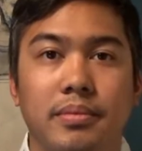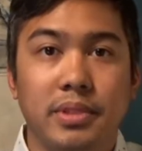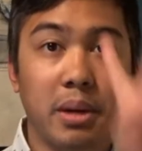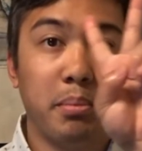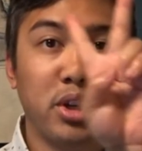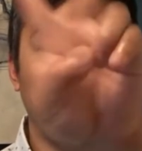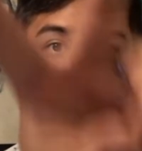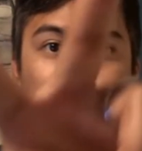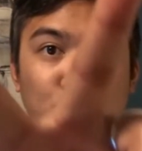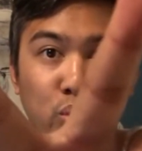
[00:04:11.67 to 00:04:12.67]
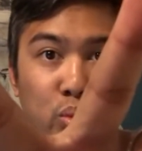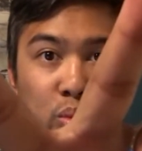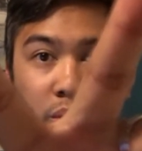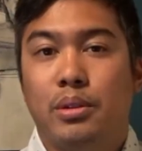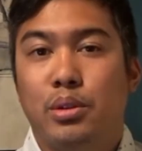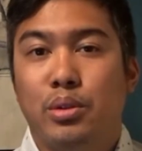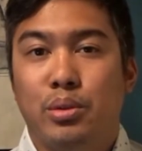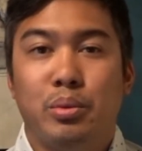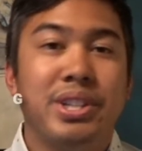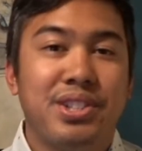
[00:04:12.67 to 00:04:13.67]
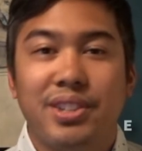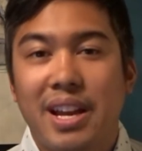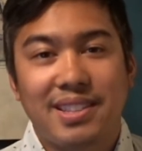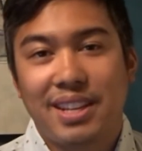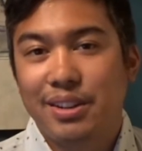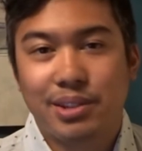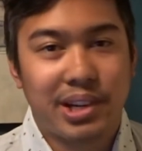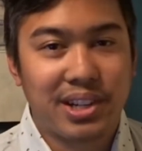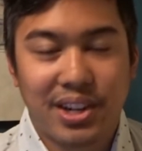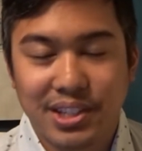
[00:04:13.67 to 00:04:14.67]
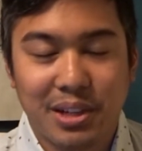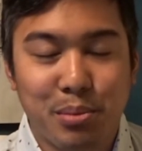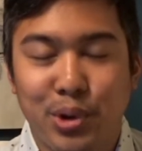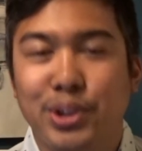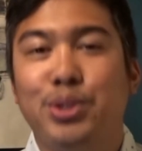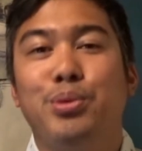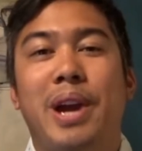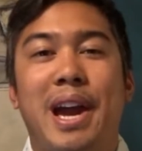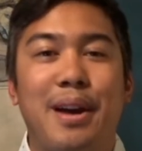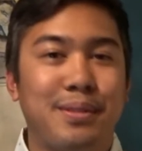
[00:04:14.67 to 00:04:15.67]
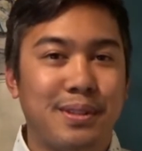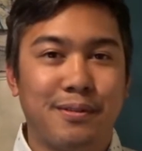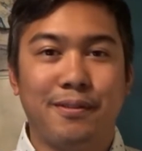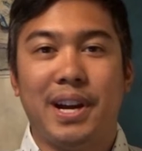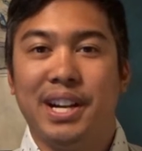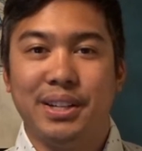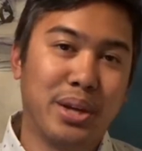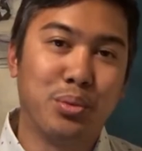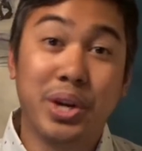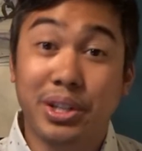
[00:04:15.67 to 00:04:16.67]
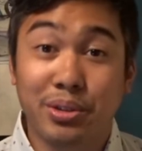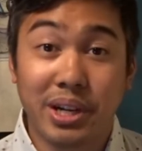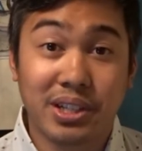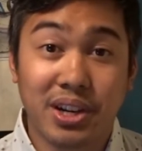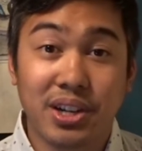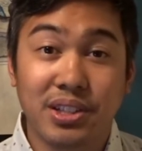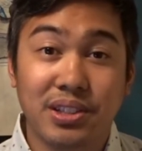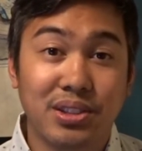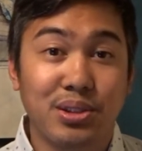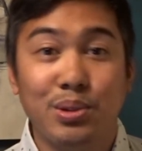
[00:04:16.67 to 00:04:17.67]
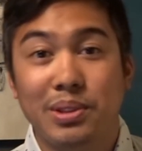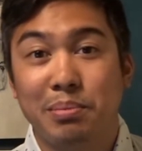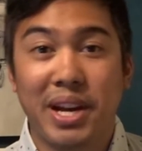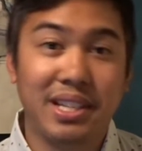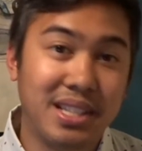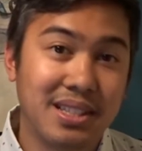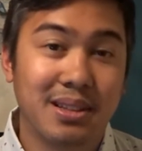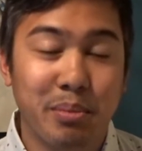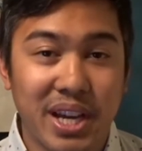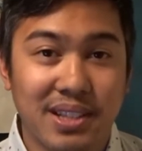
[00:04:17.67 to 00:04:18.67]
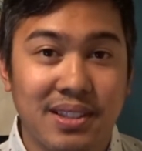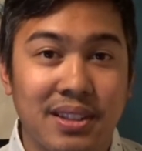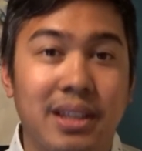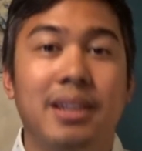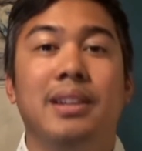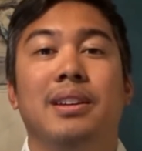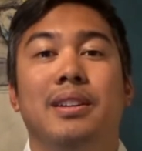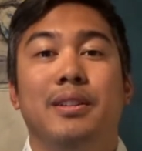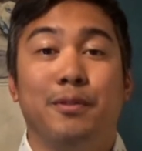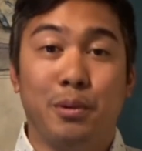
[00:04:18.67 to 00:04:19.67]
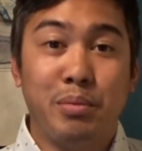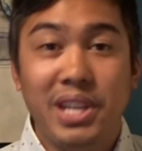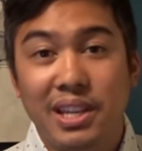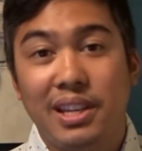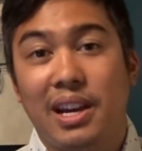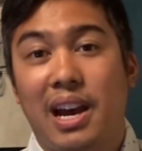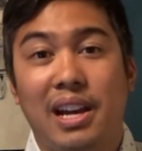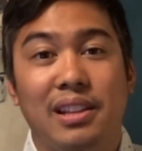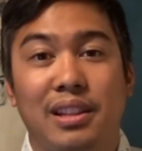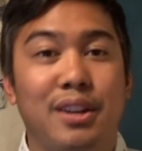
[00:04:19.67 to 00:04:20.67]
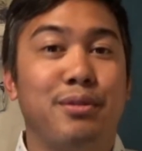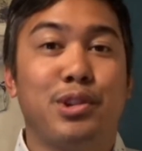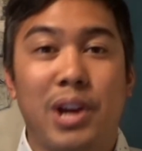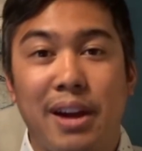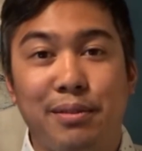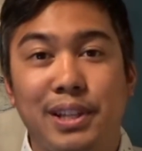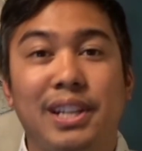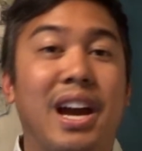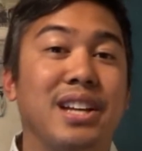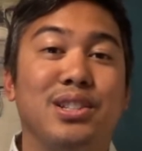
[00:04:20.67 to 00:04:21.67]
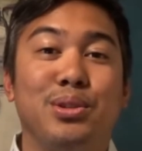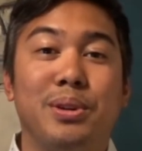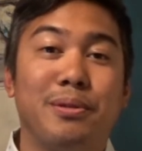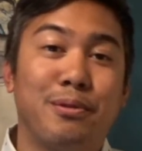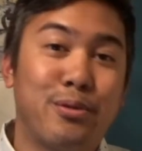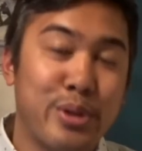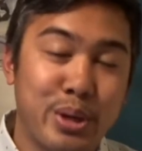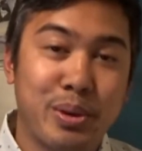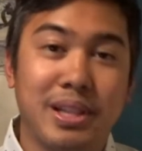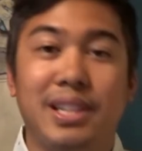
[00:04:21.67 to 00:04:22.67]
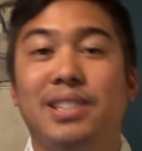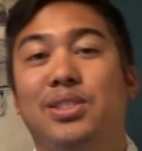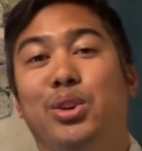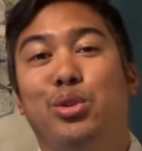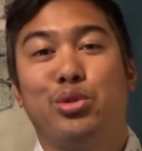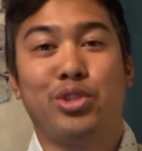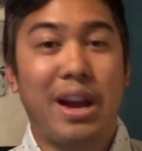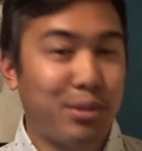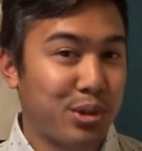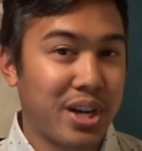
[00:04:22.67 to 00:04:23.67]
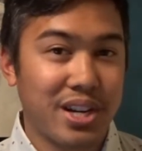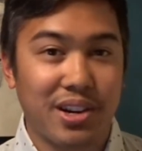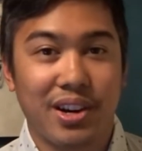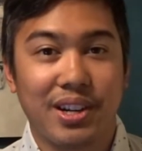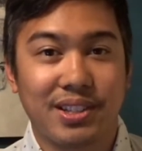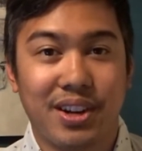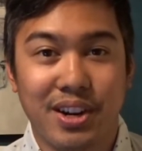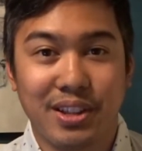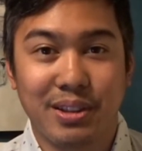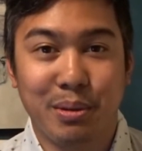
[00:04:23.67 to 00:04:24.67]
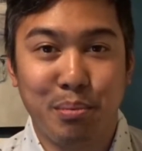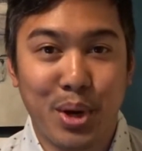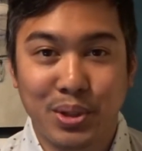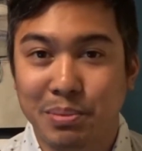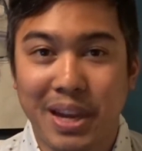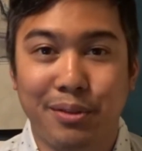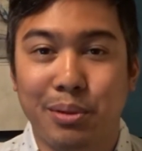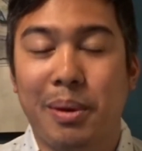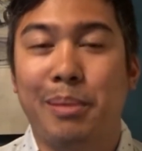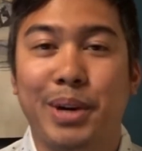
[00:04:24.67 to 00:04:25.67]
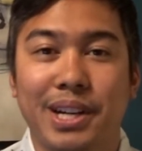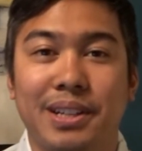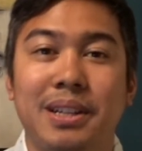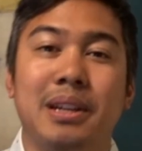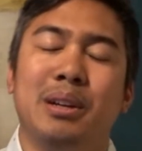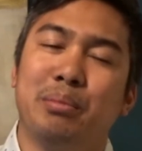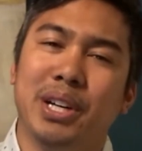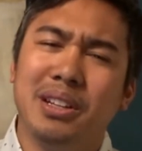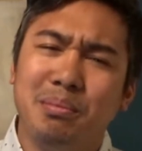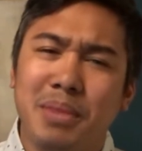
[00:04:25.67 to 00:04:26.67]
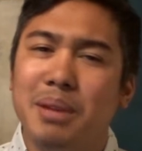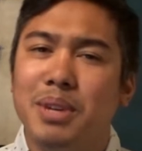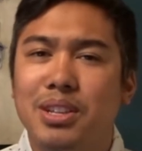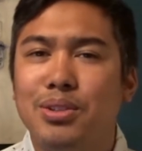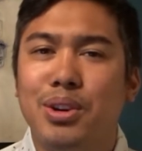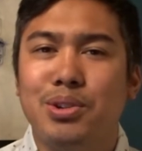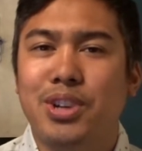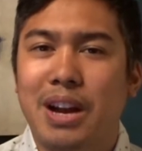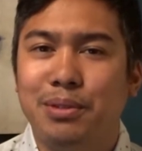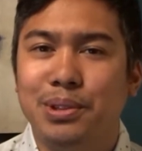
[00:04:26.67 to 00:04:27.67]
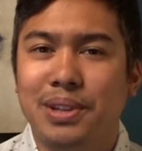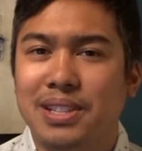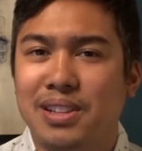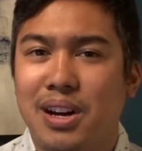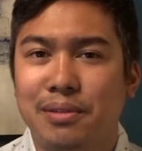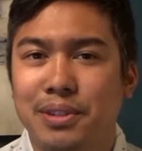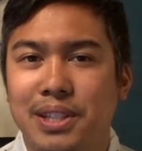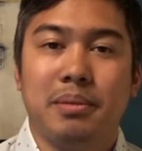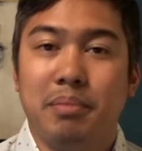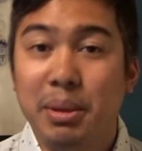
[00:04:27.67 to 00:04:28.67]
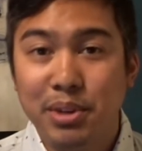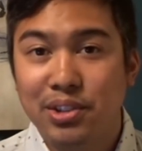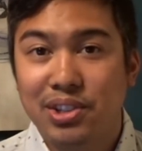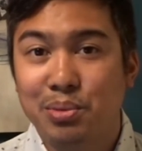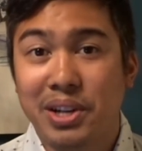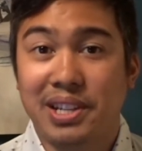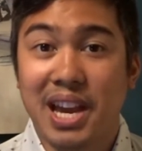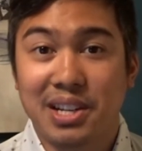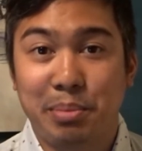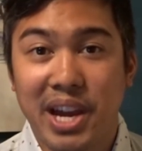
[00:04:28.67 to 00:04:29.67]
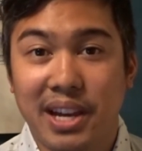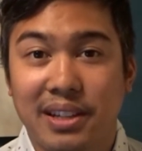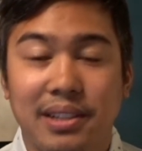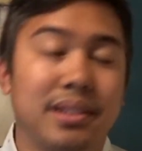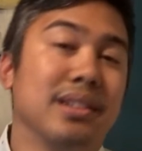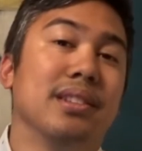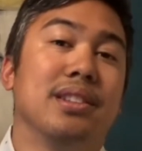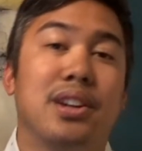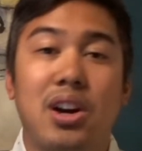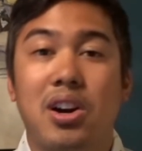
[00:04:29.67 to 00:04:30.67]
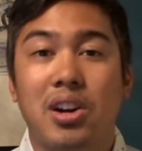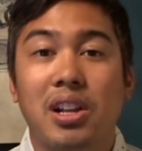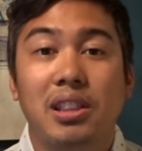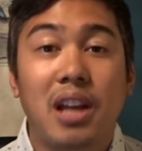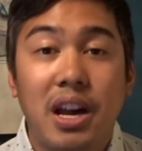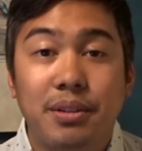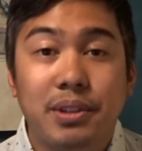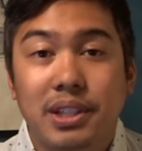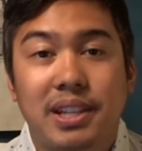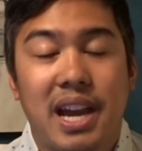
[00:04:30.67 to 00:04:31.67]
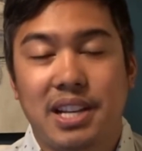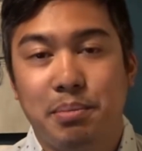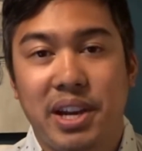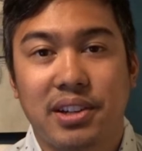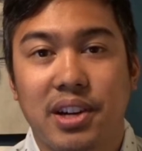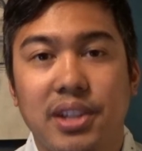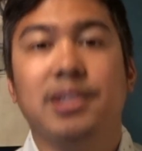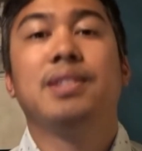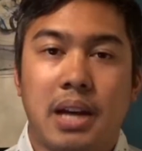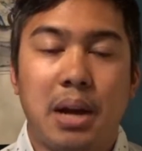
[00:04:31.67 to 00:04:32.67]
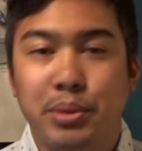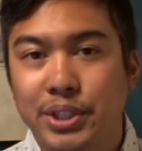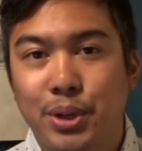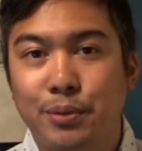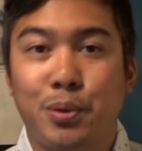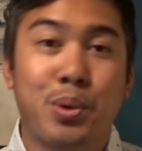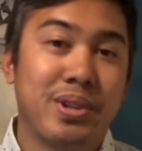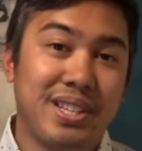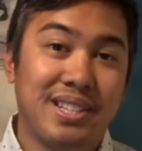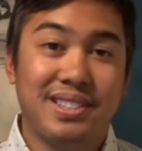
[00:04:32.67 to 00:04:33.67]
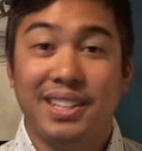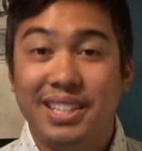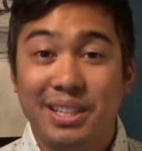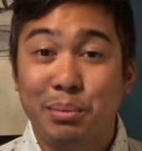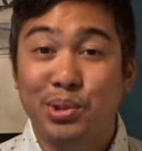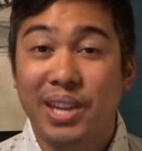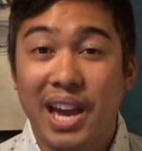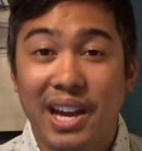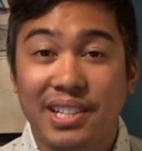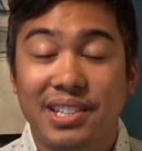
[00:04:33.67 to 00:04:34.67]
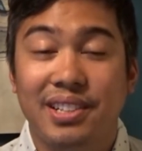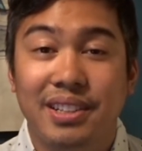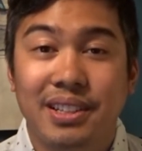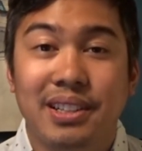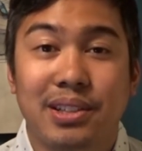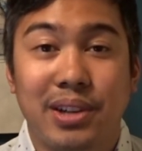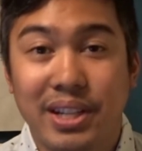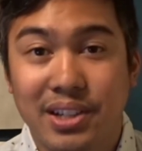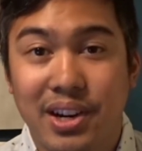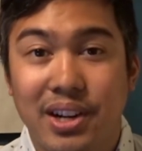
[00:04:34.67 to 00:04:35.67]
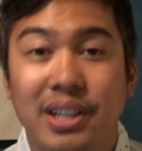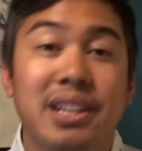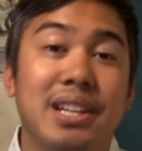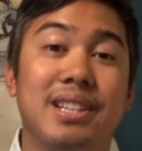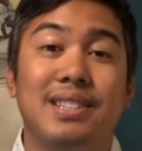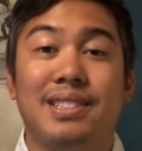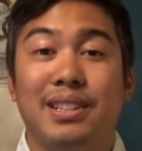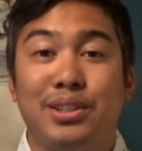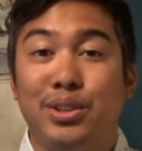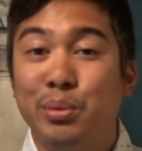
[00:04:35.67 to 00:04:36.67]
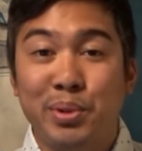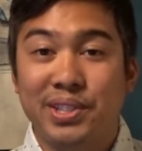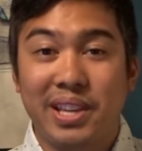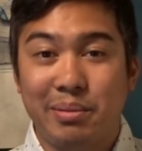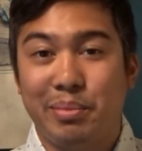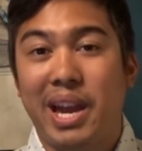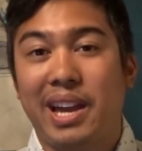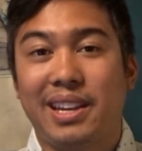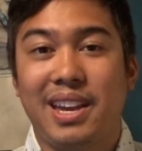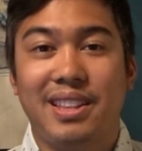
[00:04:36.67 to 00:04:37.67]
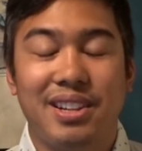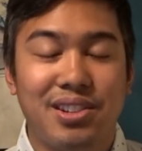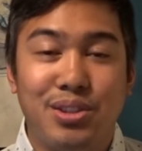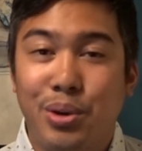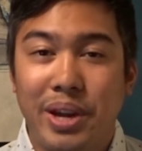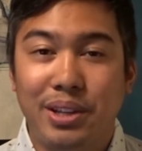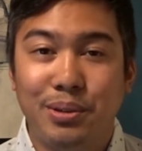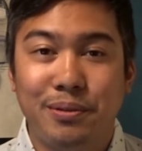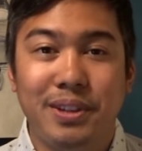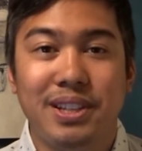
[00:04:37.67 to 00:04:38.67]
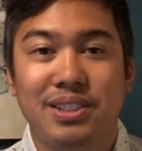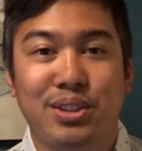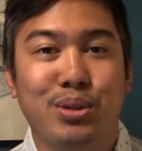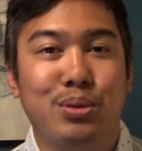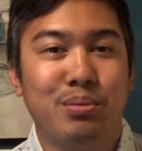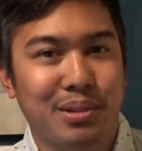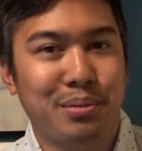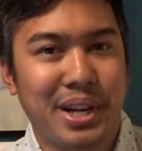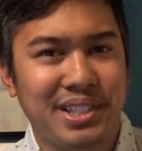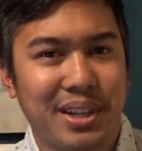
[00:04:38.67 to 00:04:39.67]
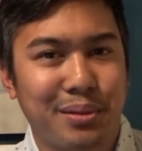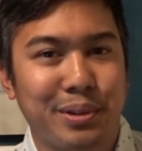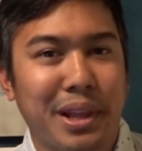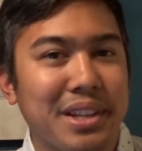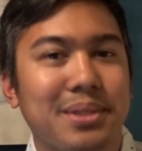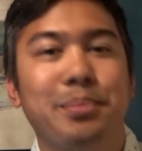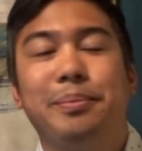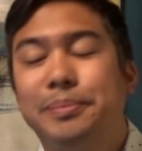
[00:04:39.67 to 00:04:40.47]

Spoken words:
Number two, once you're not scared of credit cards anymore, you have to find what credit card suits my needs the best. For me, I love traveling, I do it frequently, so travel credit cards are the most bang for my buck. But maybe you don't travel as often, maybe you just want cash back. There are a lot of good cashback cards. I would go for the Citi Double Cash credit card. It's 2% back and there's no annual fee, so why settle for less?